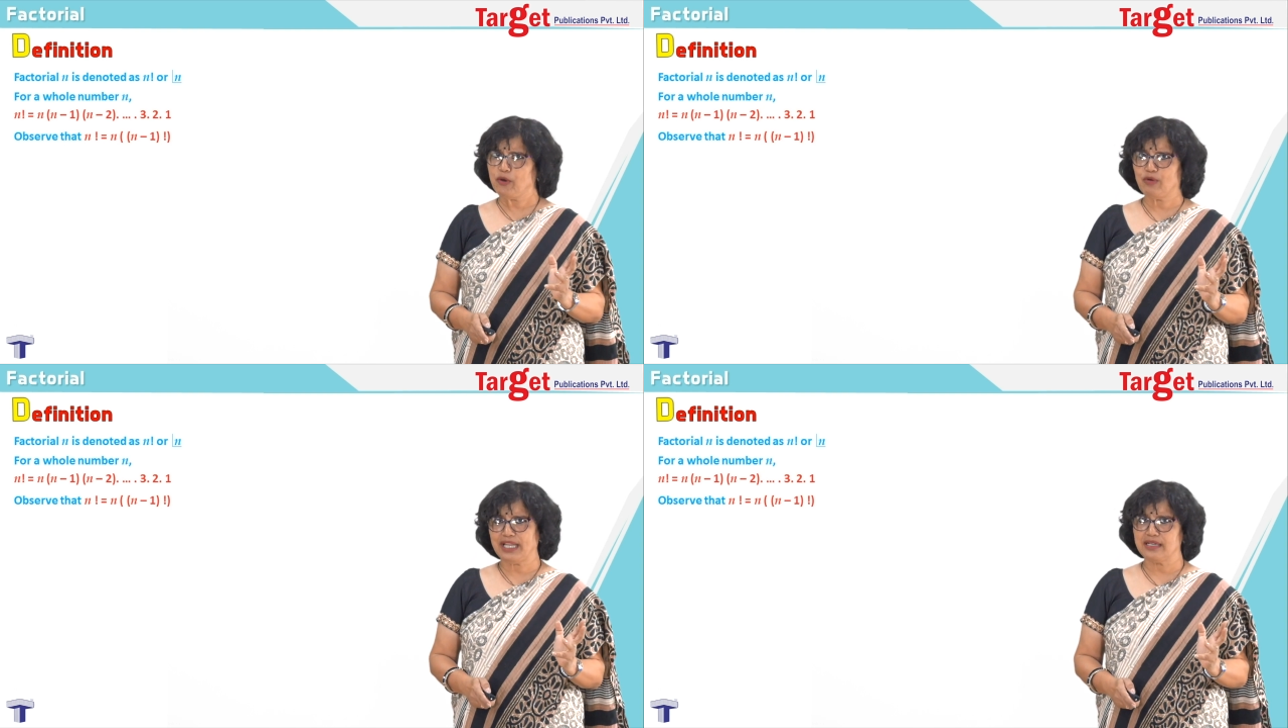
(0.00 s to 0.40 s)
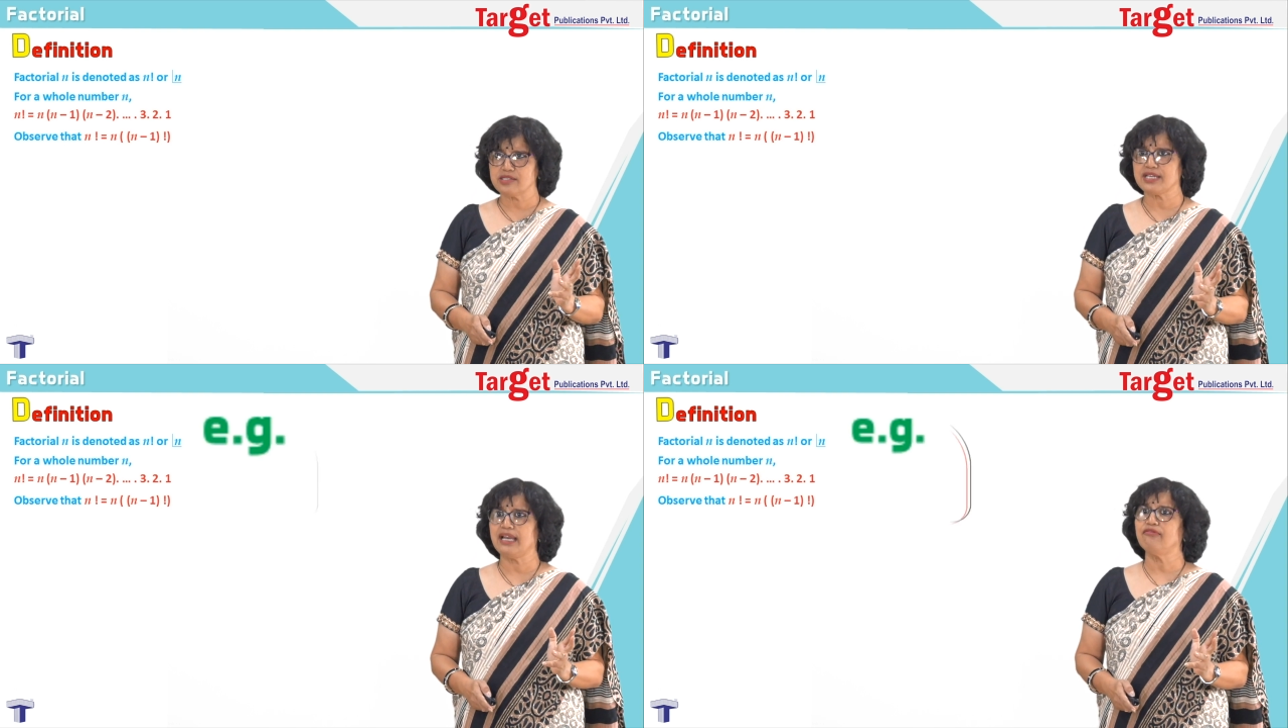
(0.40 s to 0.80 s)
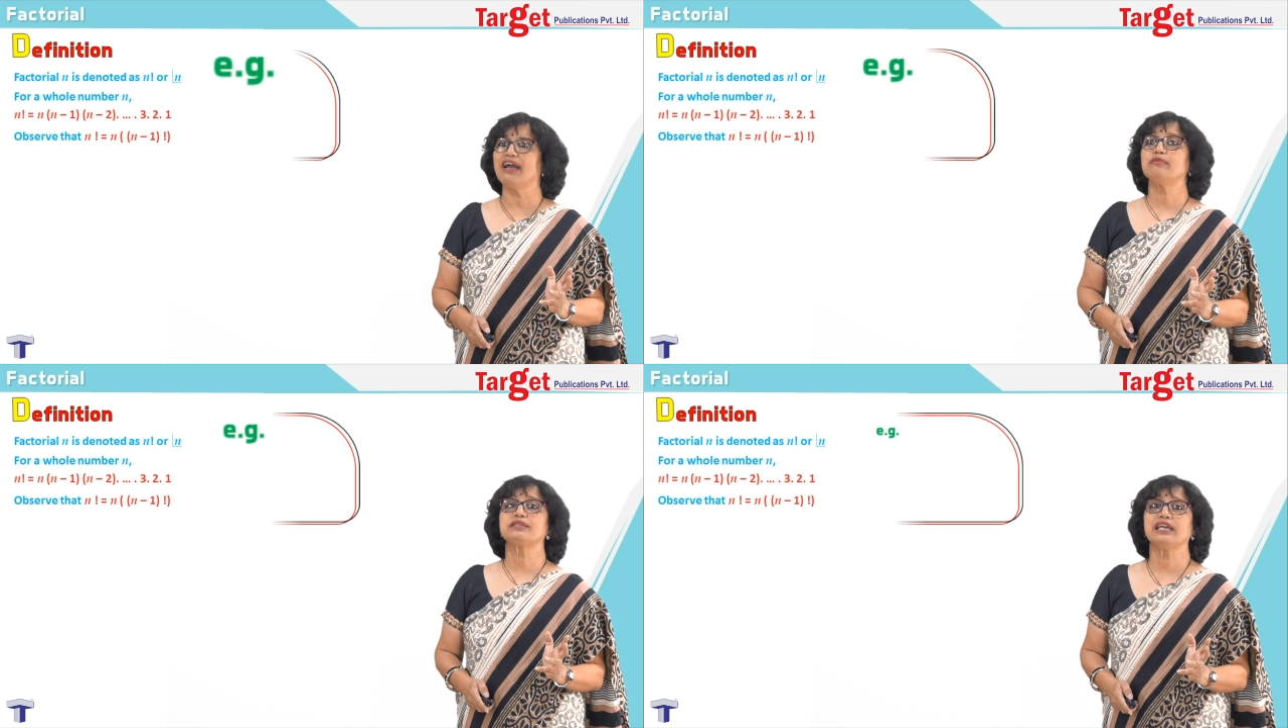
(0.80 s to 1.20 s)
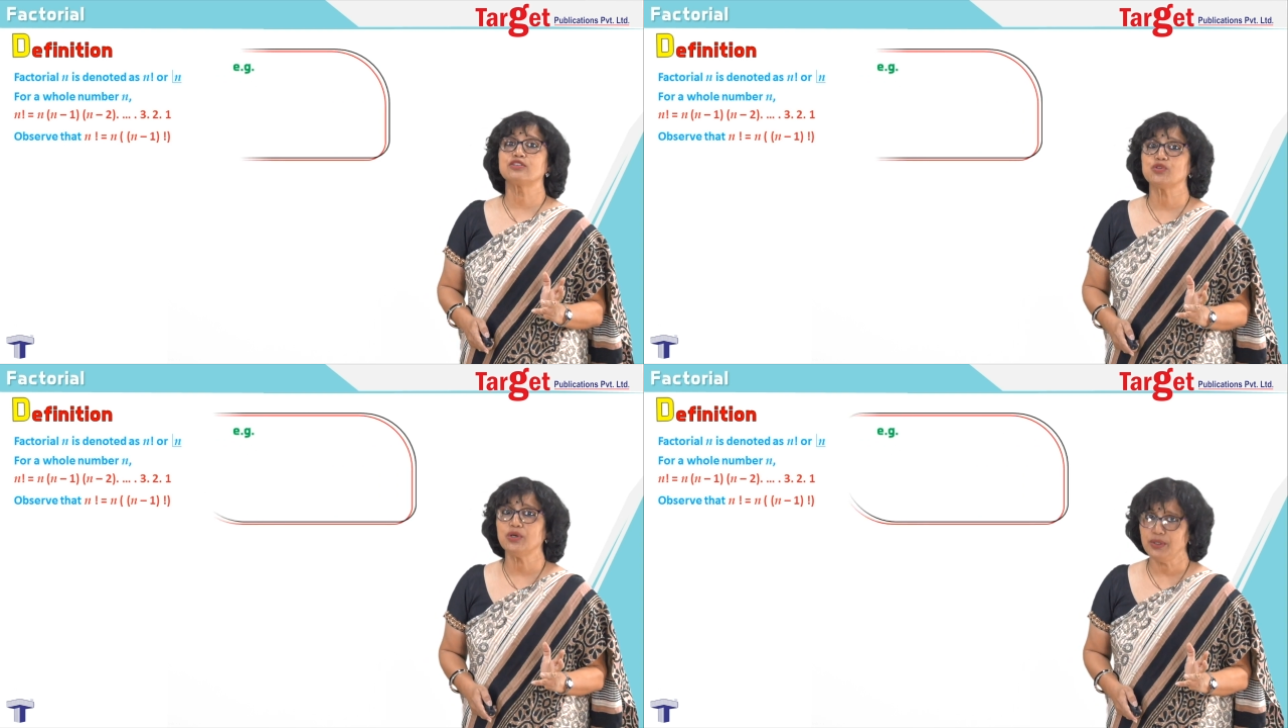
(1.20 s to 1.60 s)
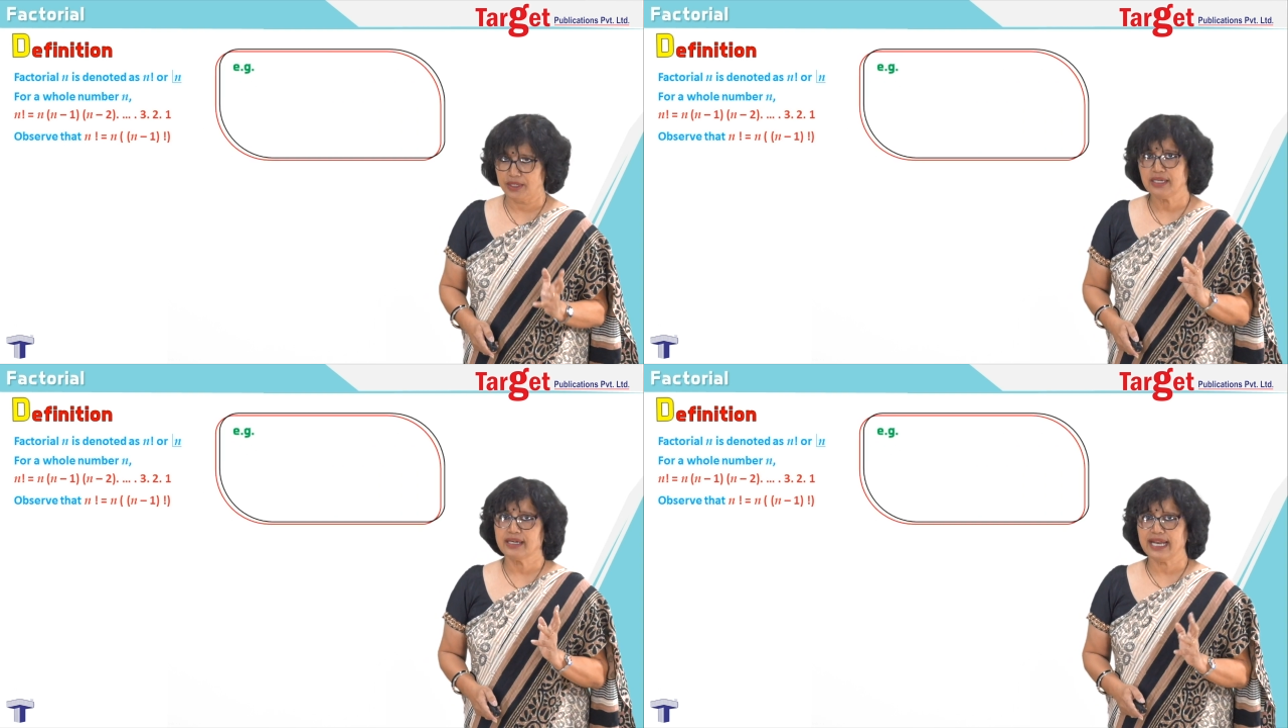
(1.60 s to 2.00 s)
you will understand why I am saying so.
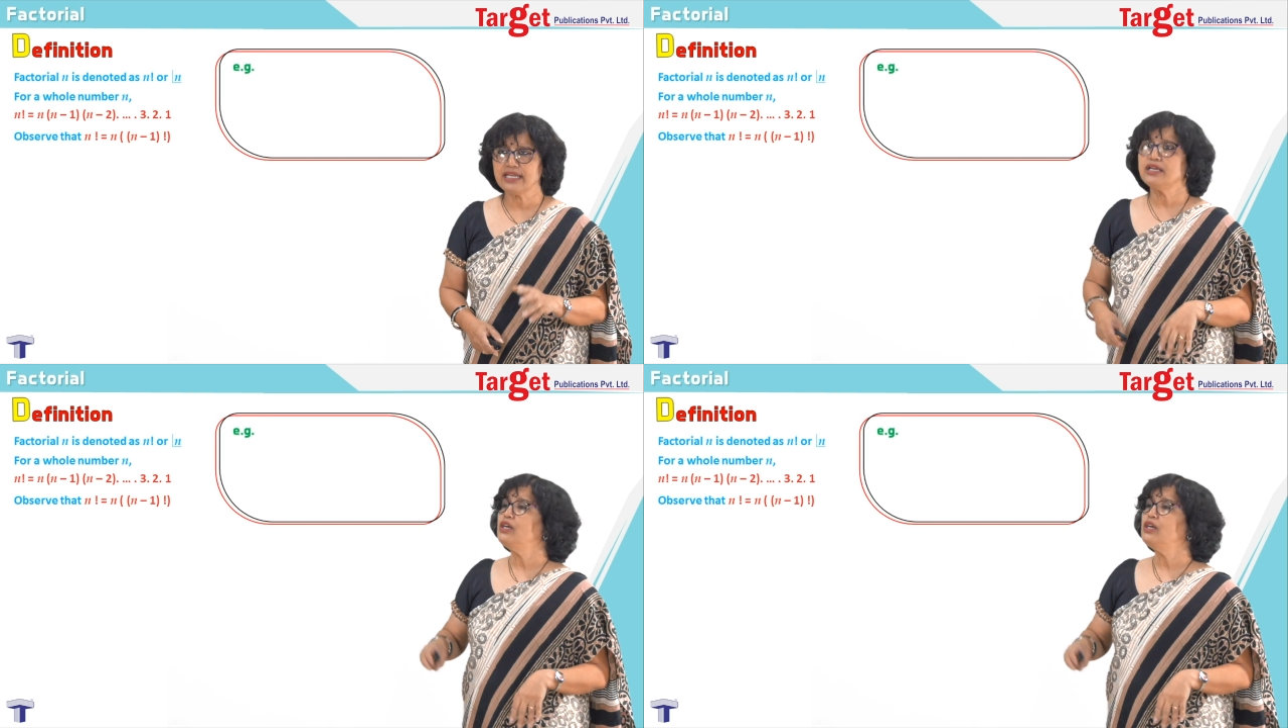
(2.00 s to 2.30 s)
Correct?